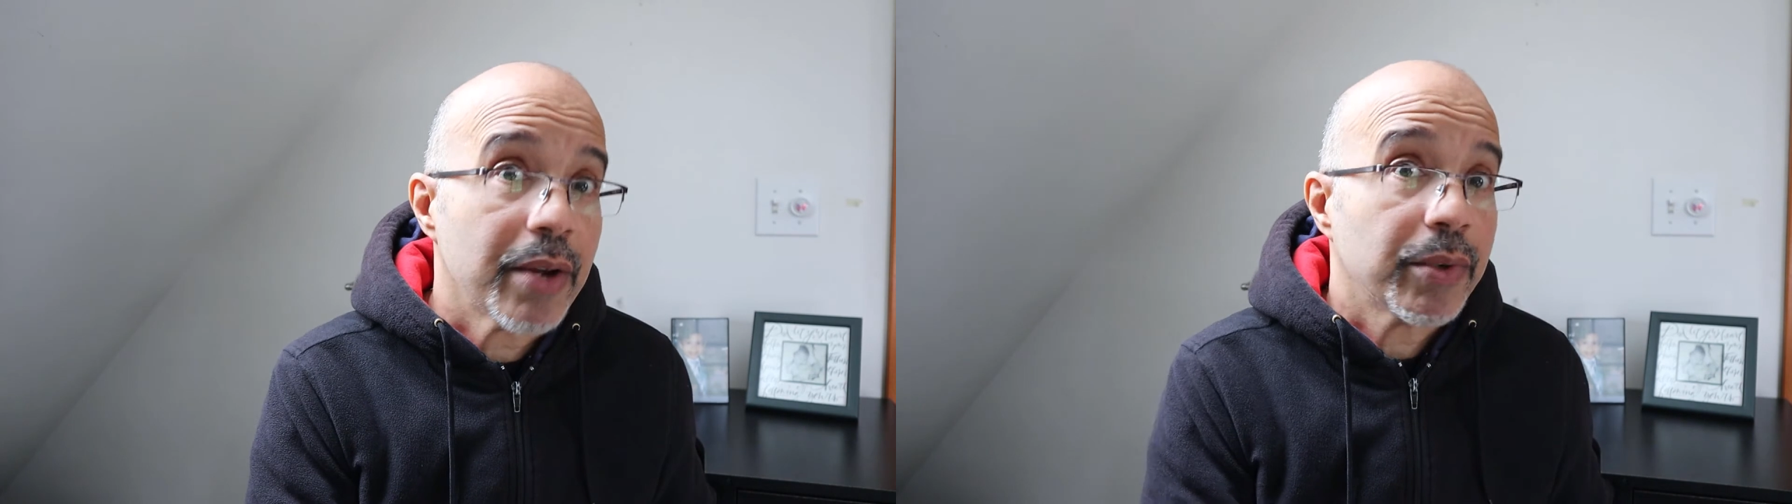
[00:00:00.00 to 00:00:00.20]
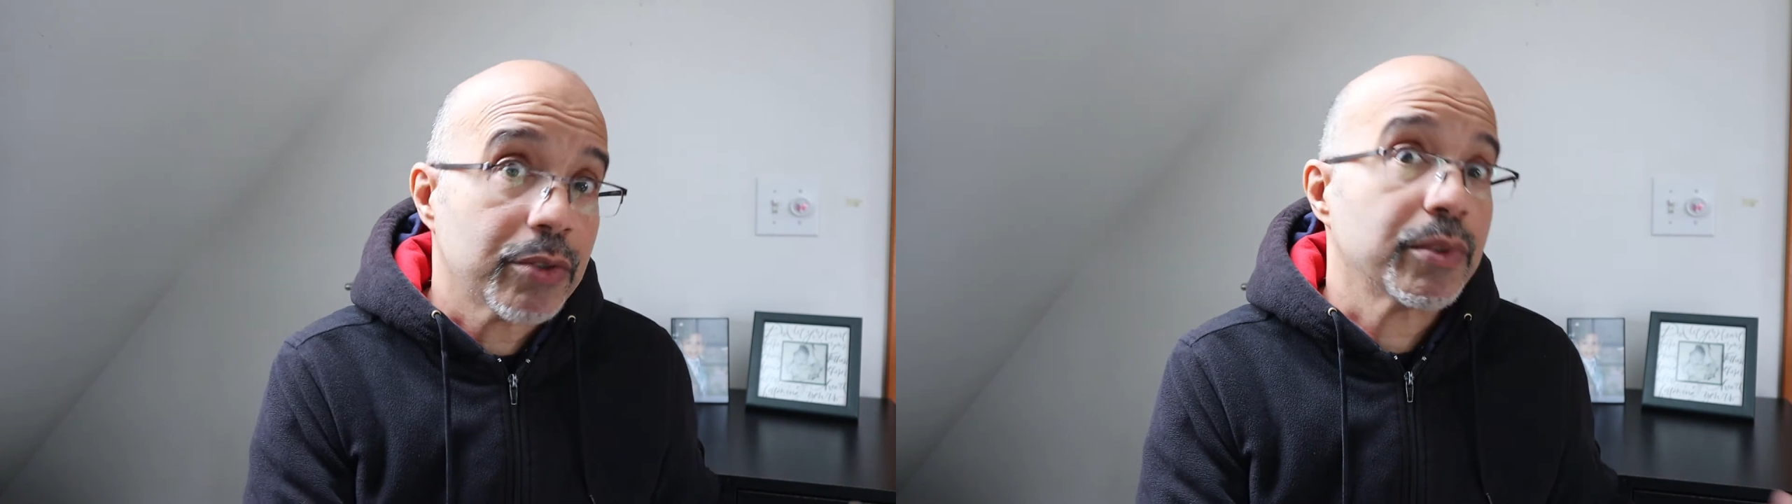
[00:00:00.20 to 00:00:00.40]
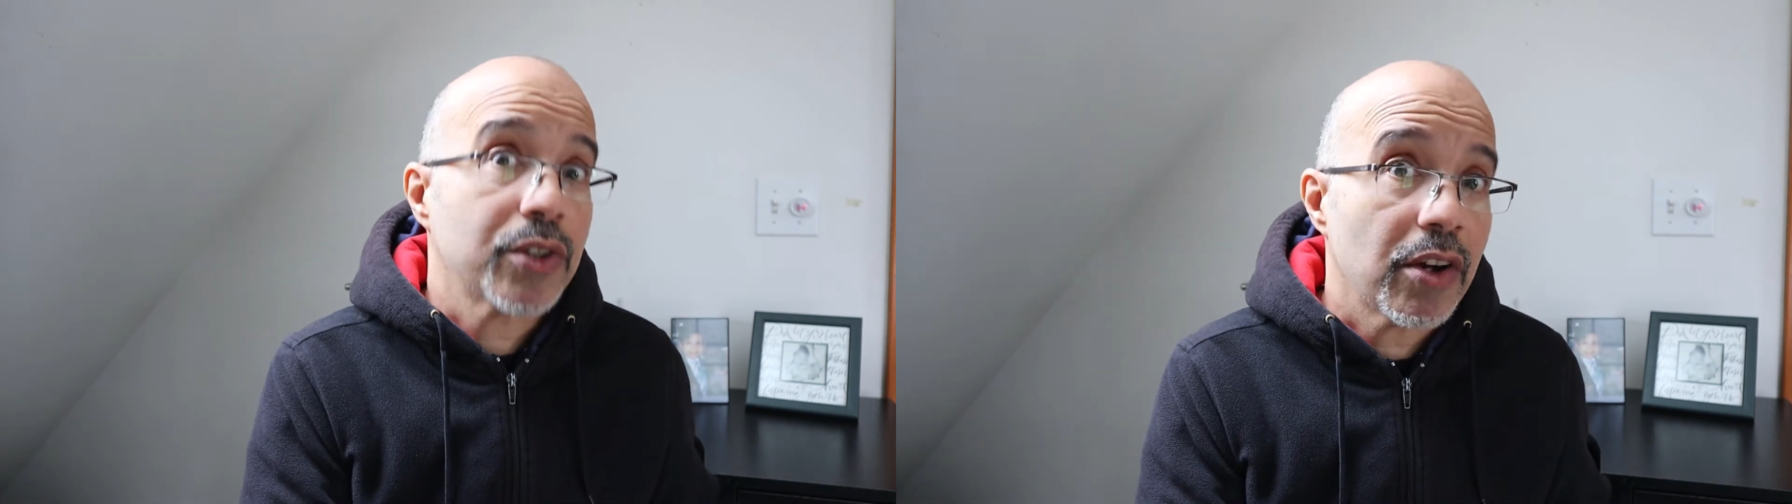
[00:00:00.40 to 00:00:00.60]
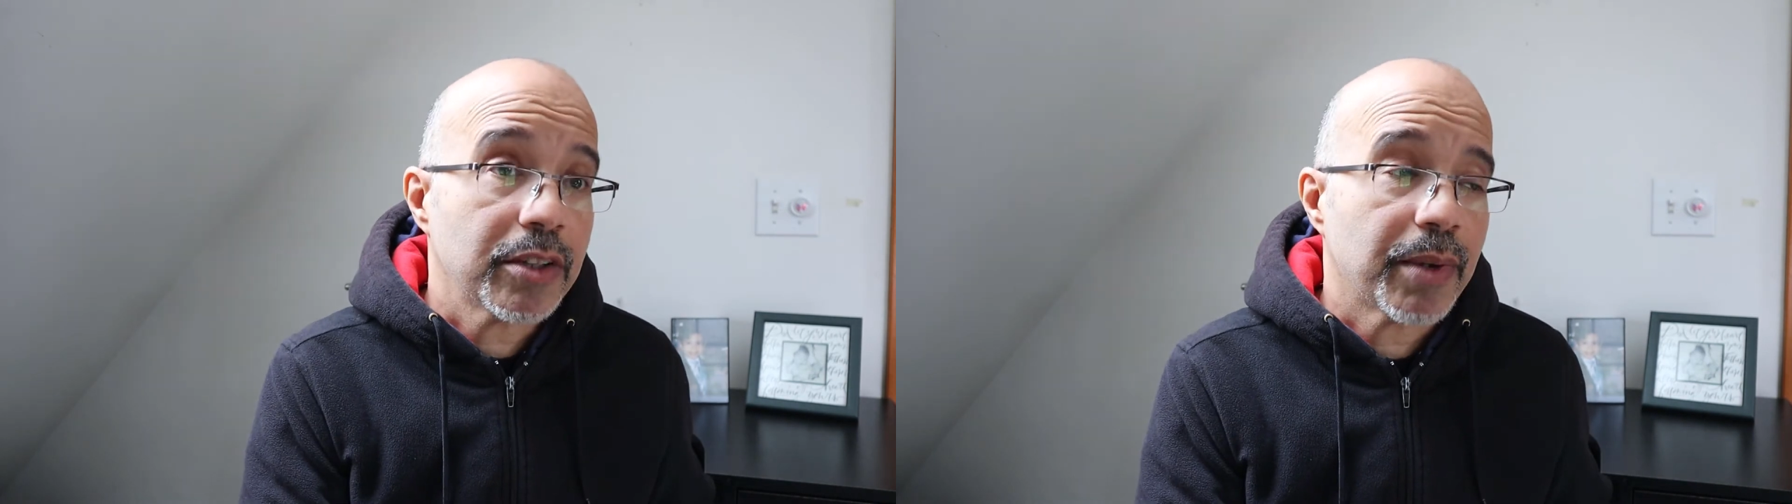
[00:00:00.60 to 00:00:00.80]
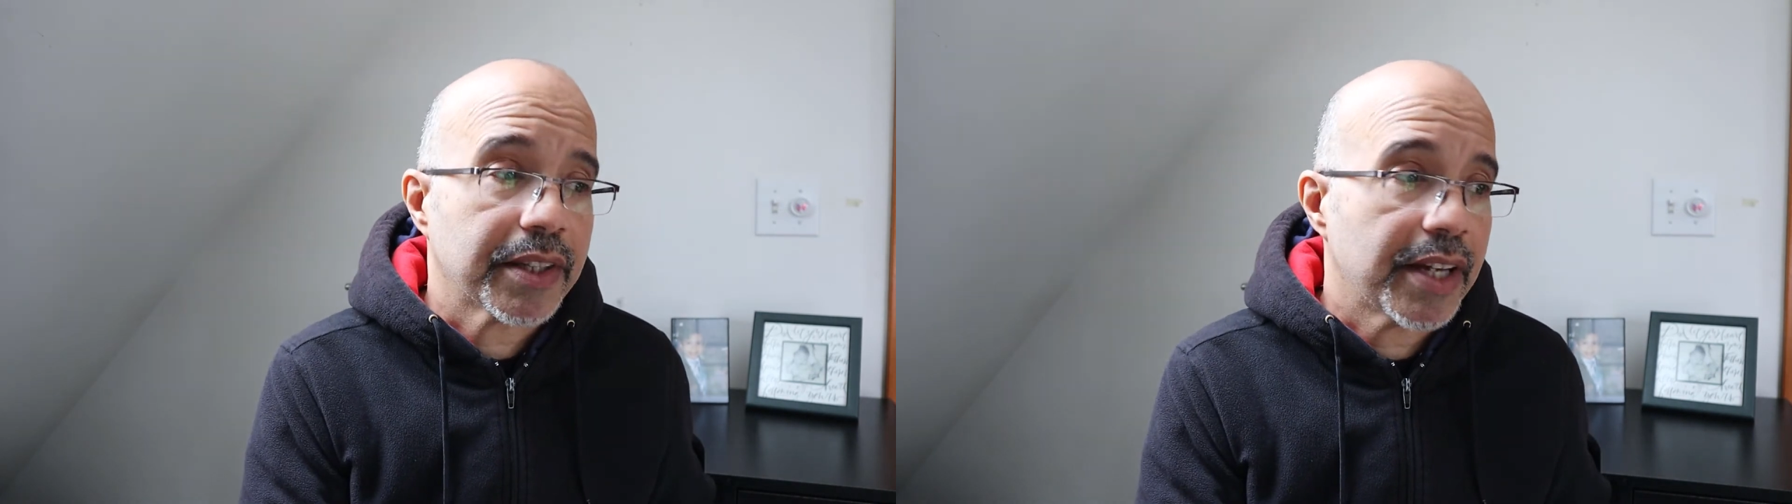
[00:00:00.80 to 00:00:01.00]
Because we talked
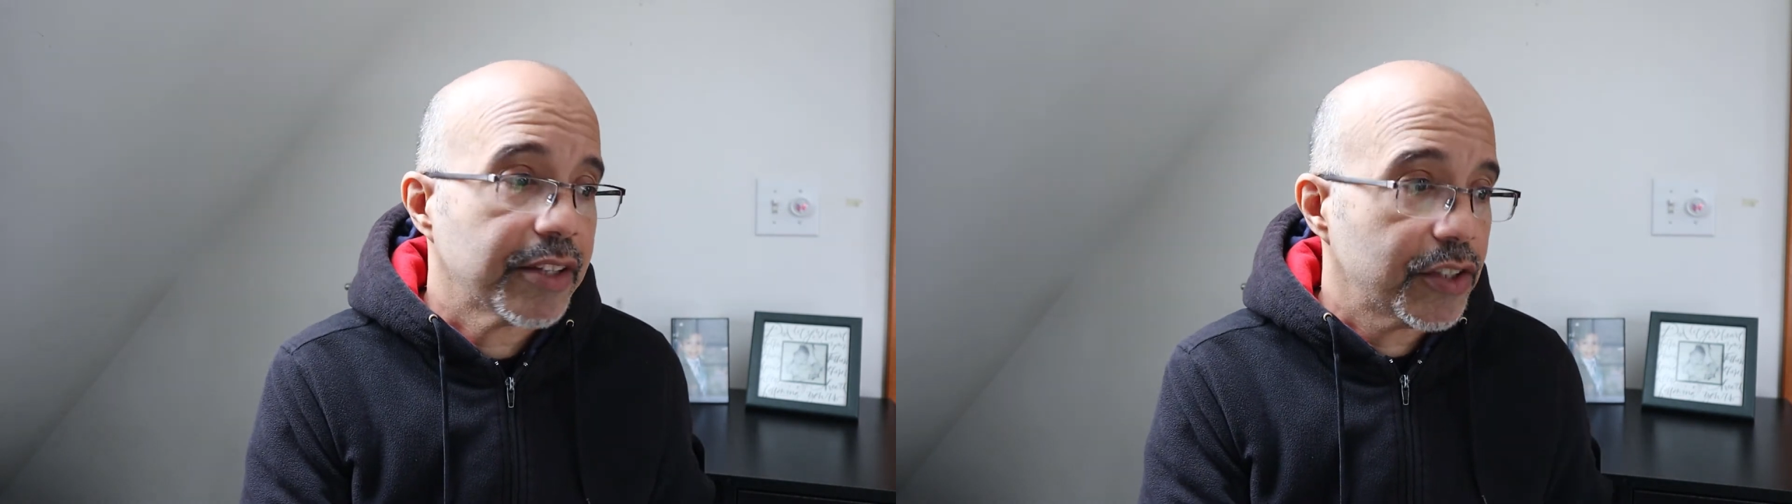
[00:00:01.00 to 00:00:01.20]
about that.